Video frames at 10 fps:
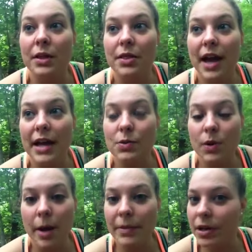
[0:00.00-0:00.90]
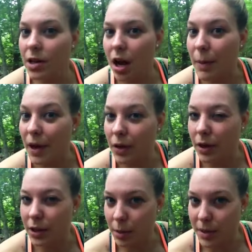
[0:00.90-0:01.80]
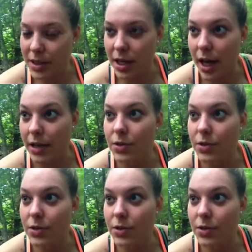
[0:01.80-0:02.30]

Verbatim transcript: that's what I'm going to talk about a little bit today.